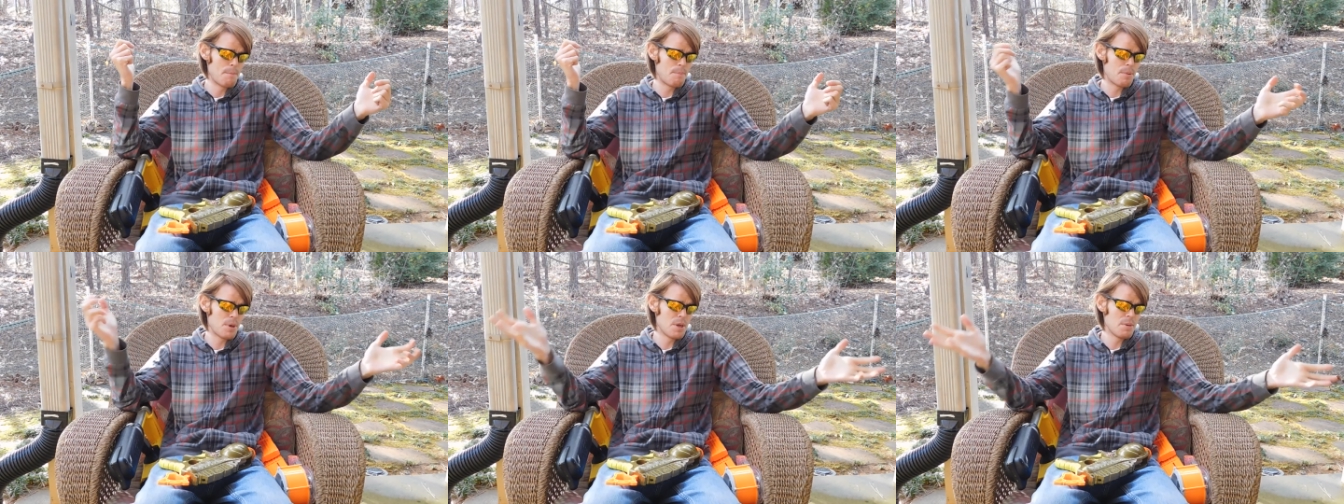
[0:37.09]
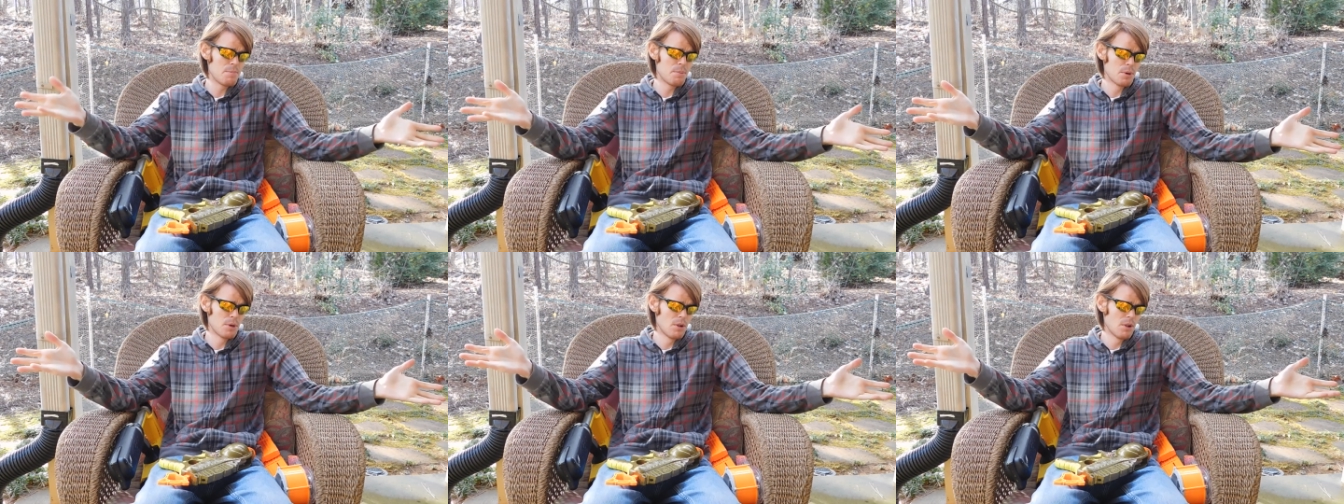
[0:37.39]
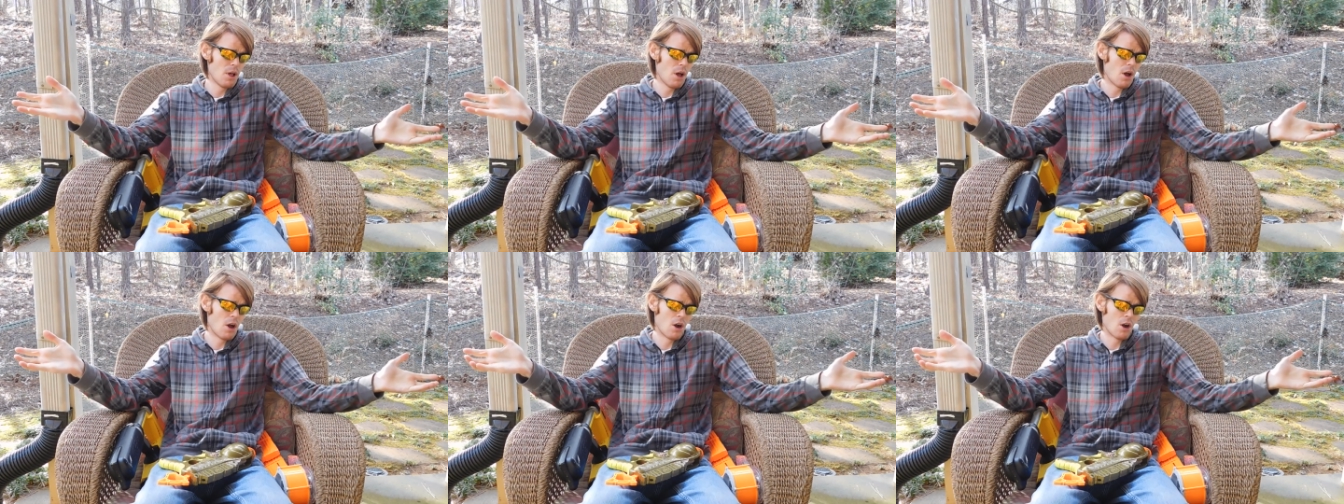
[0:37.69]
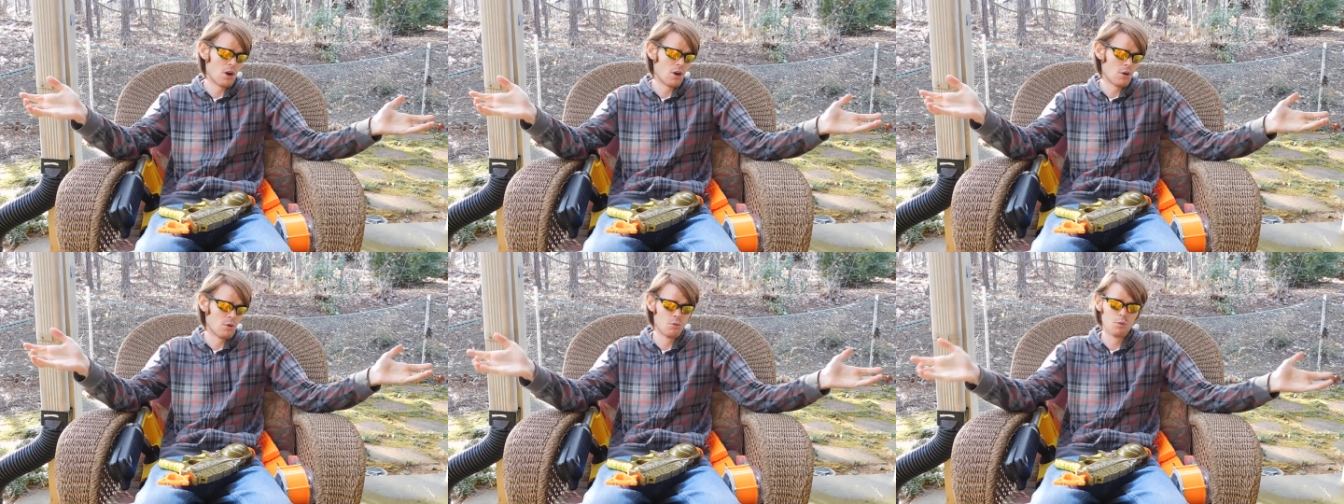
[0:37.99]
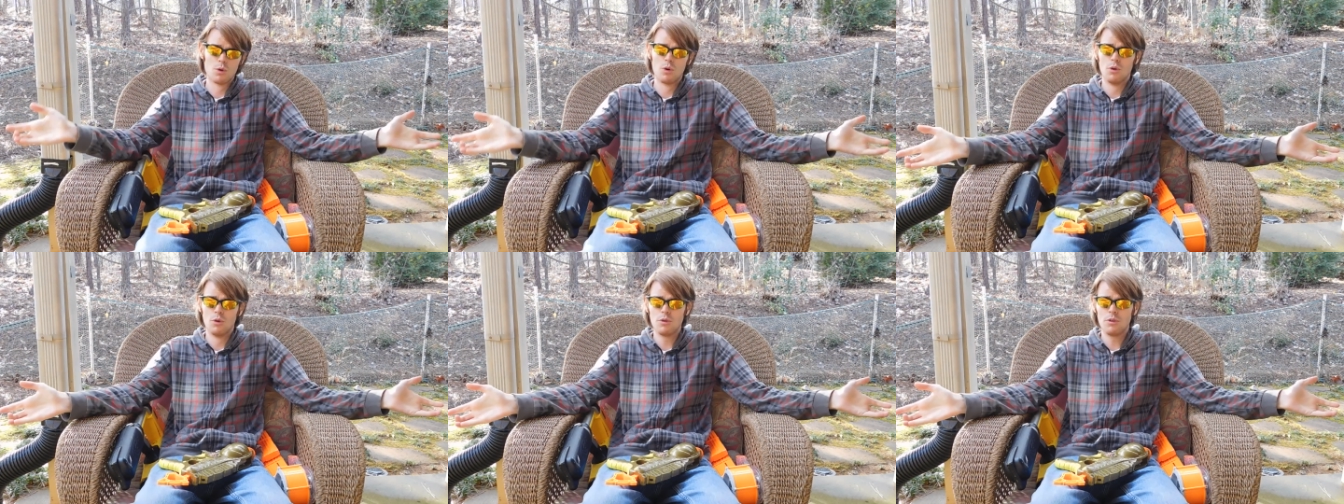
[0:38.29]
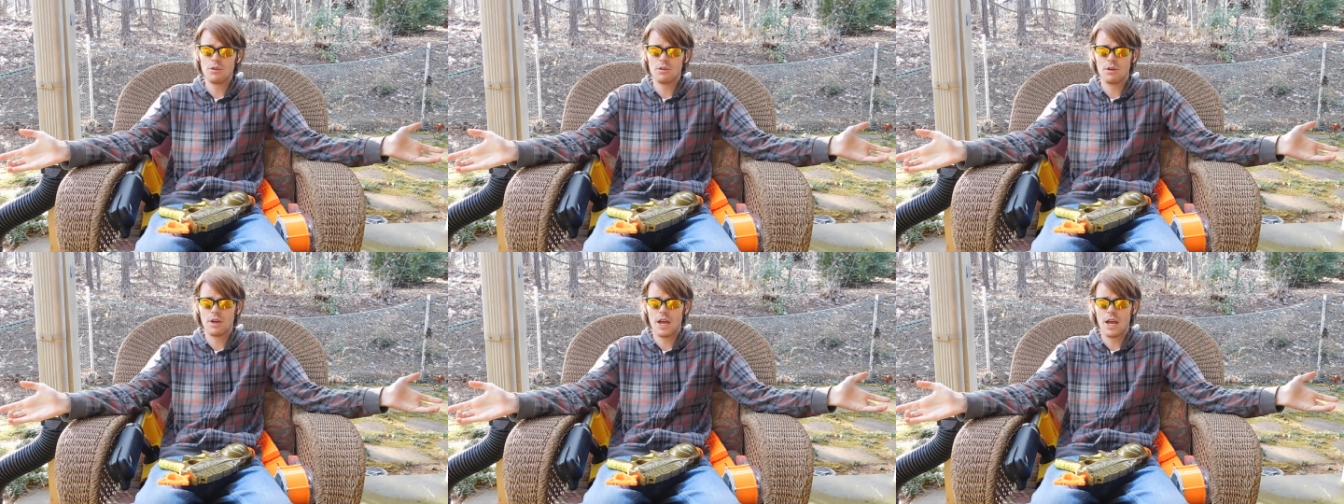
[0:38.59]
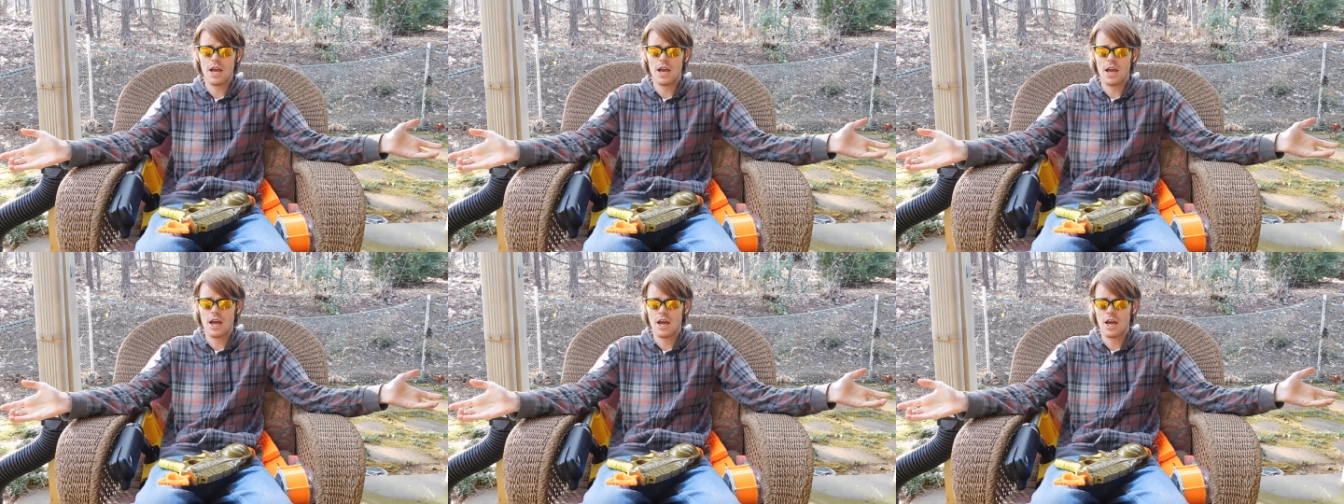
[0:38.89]
people are rude
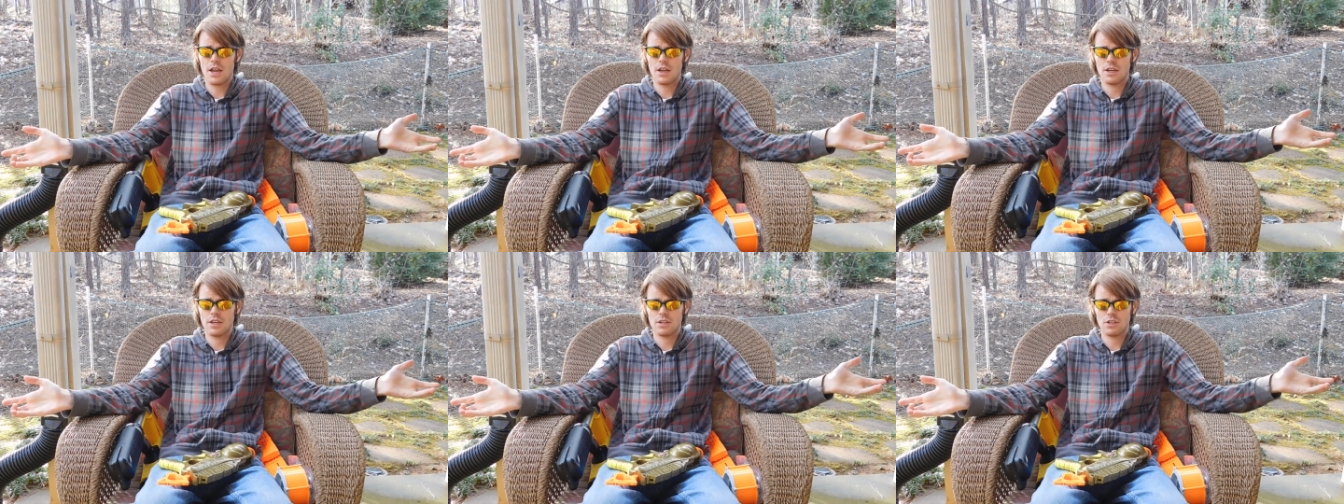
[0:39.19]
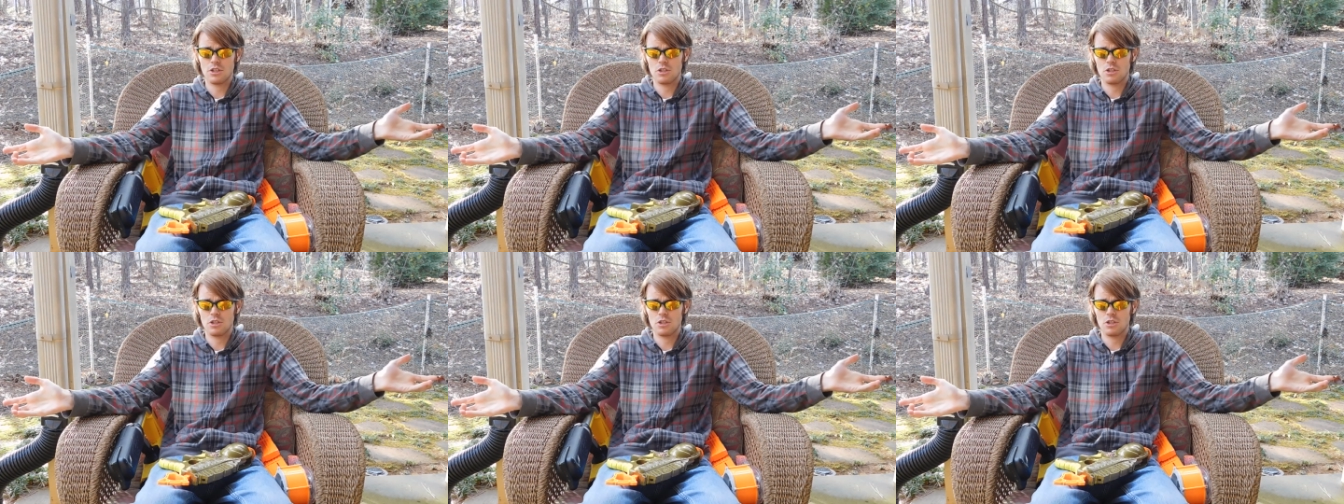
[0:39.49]
and